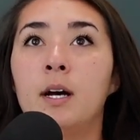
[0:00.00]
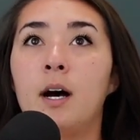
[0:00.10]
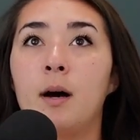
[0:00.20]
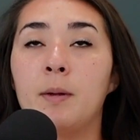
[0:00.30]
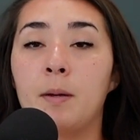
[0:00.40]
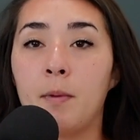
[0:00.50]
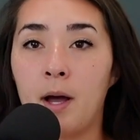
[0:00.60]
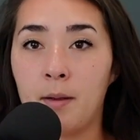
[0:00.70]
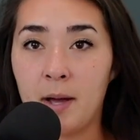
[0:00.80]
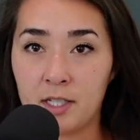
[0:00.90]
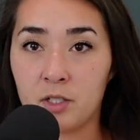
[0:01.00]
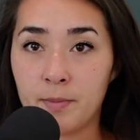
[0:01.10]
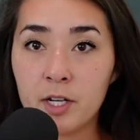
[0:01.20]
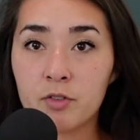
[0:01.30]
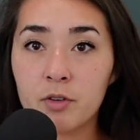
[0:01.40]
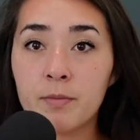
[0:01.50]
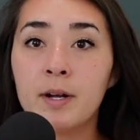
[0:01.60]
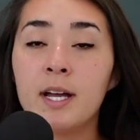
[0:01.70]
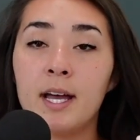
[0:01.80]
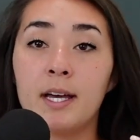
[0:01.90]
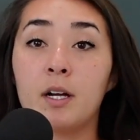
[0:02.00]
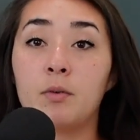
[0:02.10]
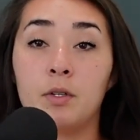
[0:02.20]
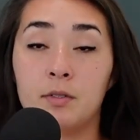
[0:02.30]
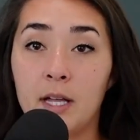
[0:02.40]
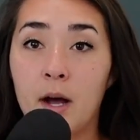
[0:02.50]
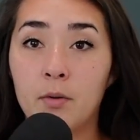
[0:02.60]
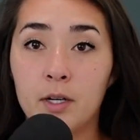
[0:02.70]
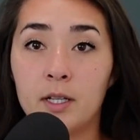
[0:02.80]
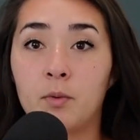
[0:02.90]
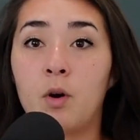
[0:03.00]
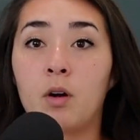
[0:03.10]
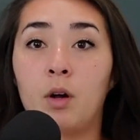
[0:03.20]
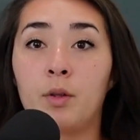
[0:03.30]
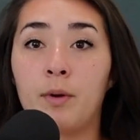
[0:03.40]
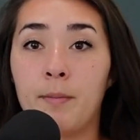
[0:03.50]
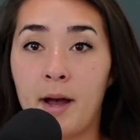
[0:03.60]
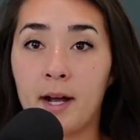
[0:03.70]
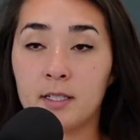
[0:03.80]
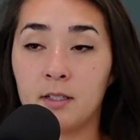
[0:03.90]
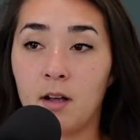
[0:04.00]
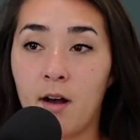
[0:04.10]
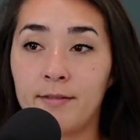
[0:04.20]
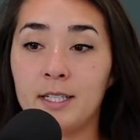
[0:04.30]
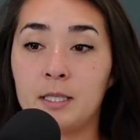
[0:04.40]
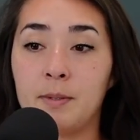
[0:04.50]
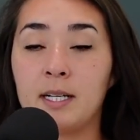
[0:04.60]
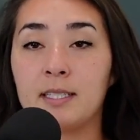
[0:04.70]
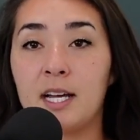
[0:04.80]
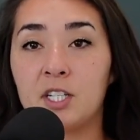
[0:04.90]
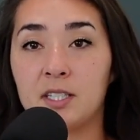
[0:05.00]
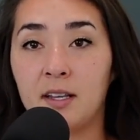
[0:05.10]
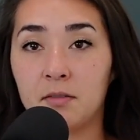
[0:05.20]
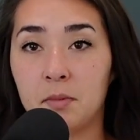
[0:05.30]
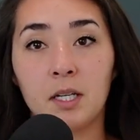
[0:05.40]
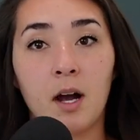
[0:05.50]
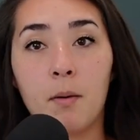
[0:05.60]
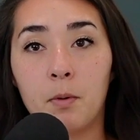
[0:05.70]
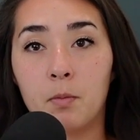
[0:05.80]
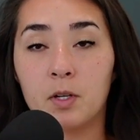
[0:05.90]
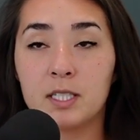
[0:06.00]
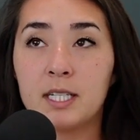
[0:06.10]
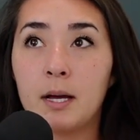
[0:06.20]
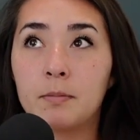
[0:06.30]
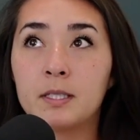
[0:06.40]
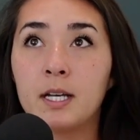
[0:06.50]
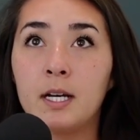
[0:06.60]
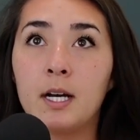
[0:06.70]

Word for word: um, in my master bedroom and I will use that one and then walk all the way back to the office because that just gives me a couple more steps.